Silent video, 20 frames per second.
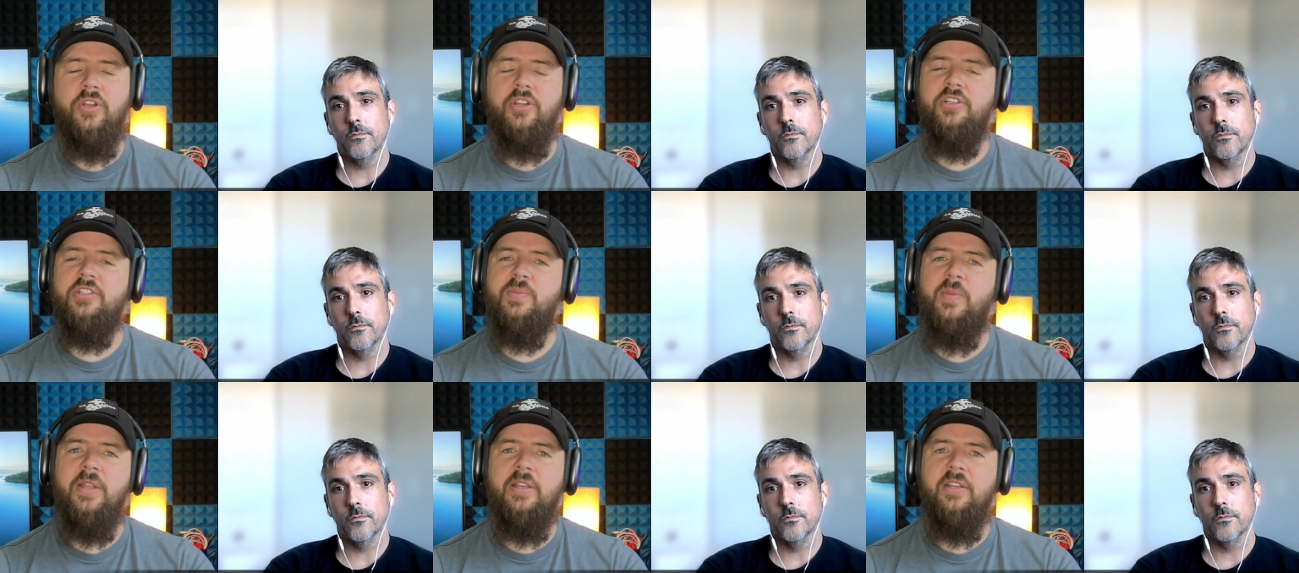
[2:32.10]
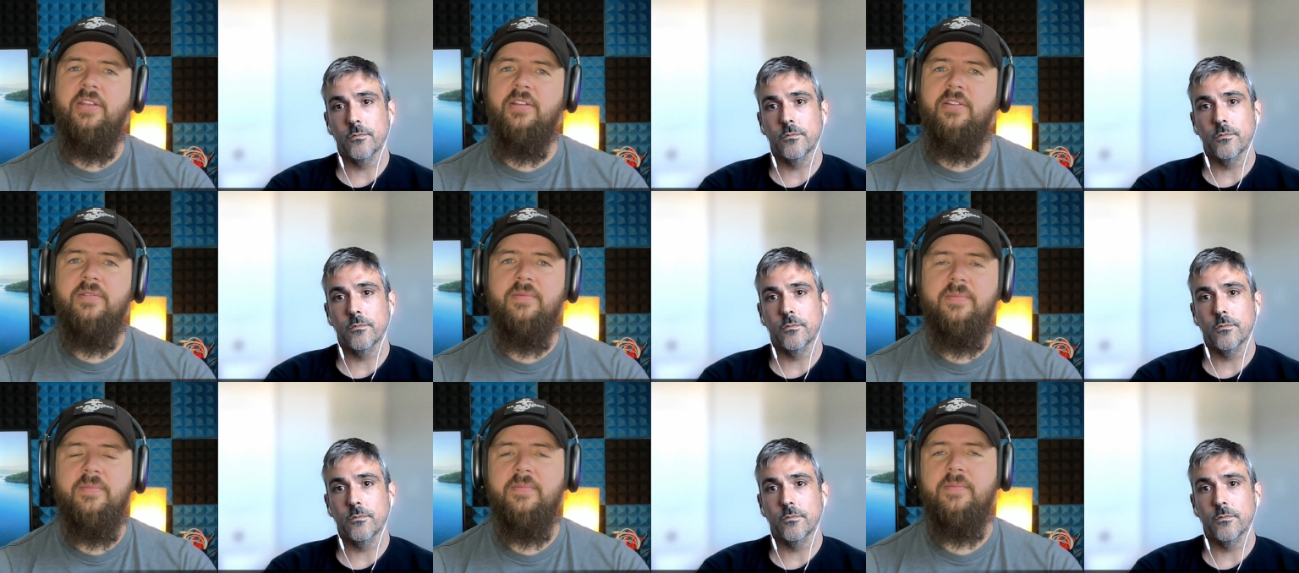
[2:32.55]
Speaker 1: you're spending.
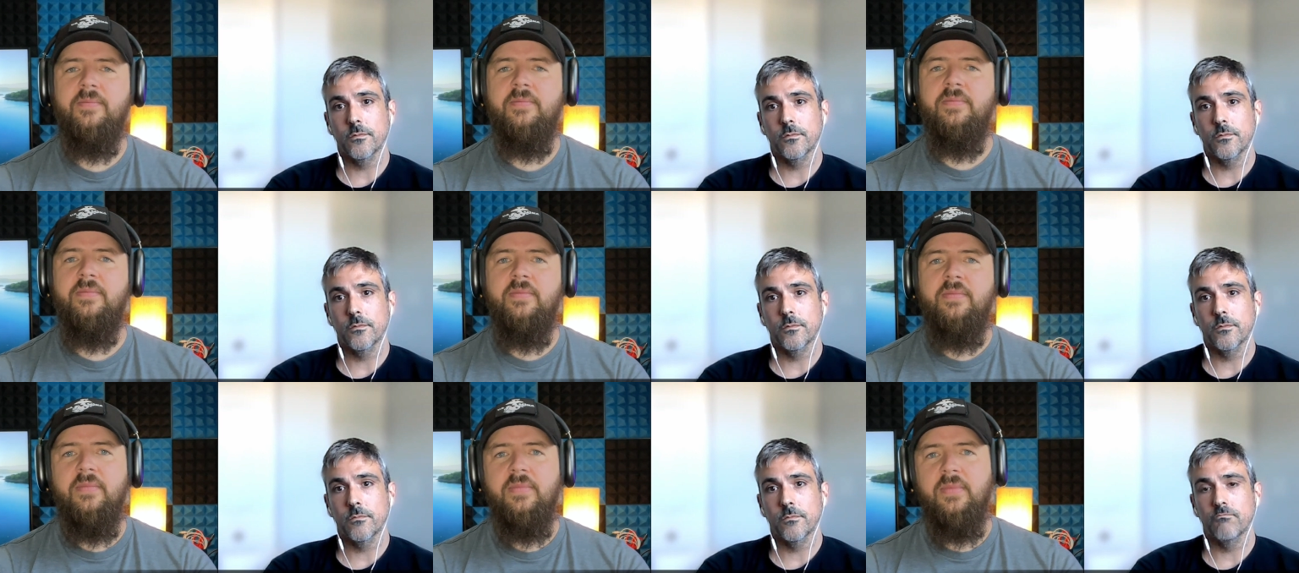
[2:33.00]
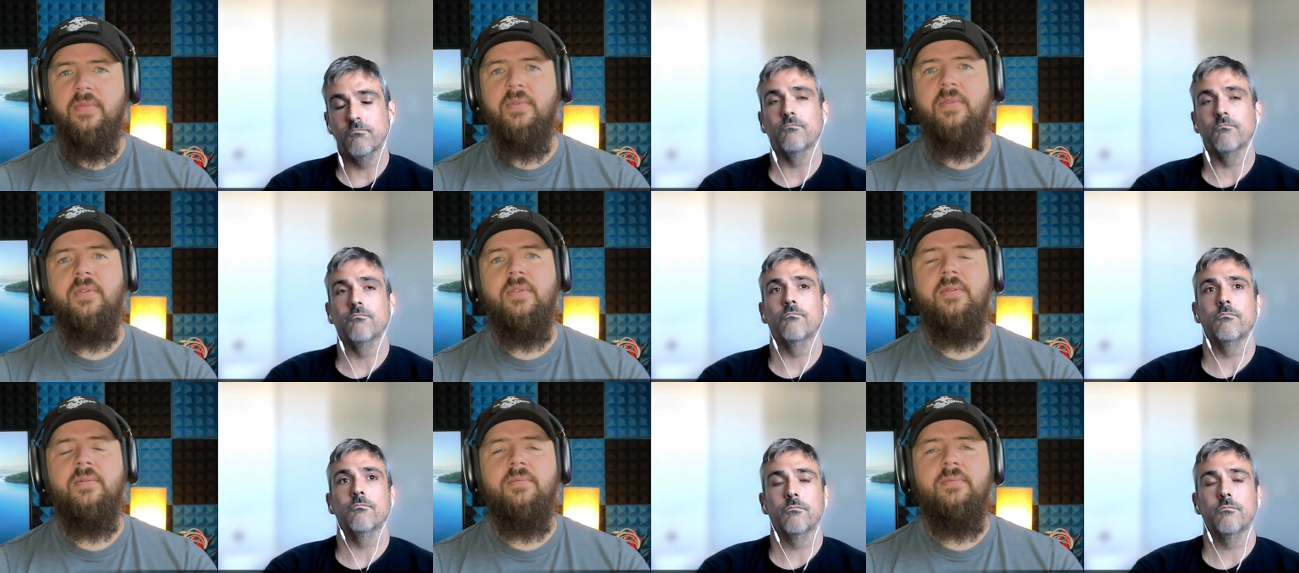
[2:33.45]

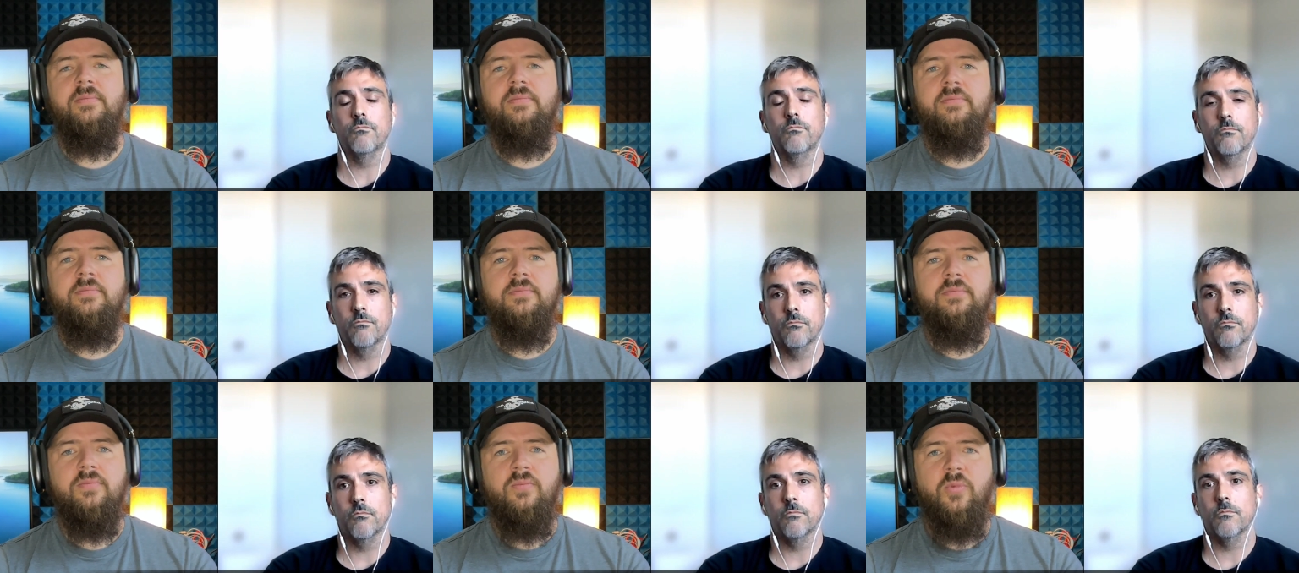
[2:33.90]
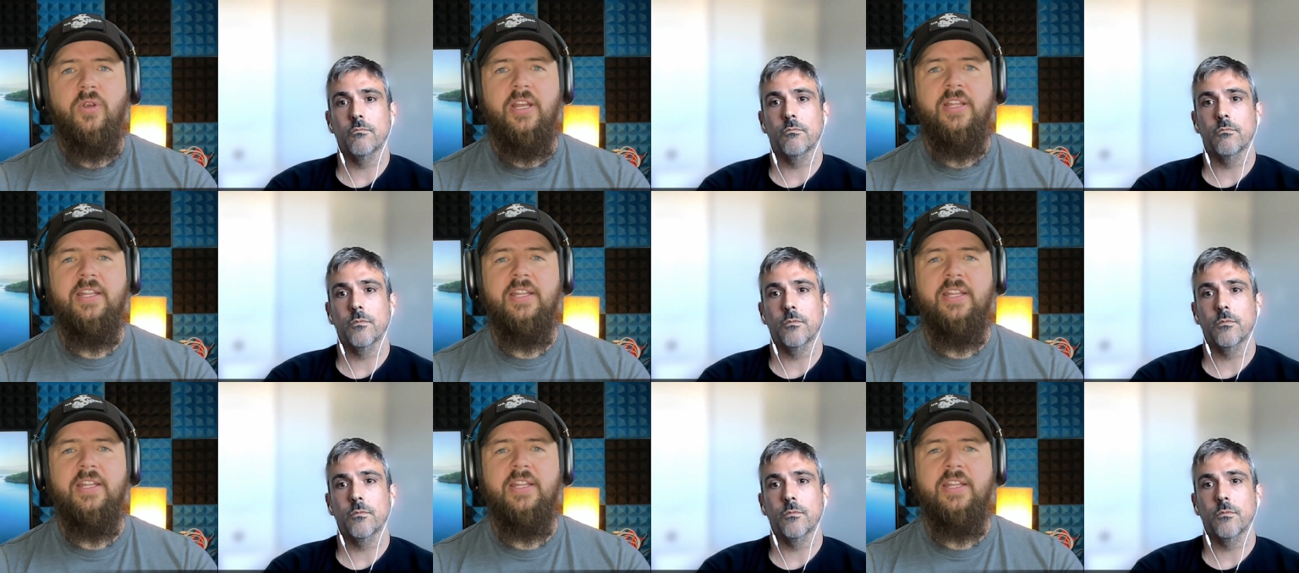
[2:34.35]
Hmm. Right?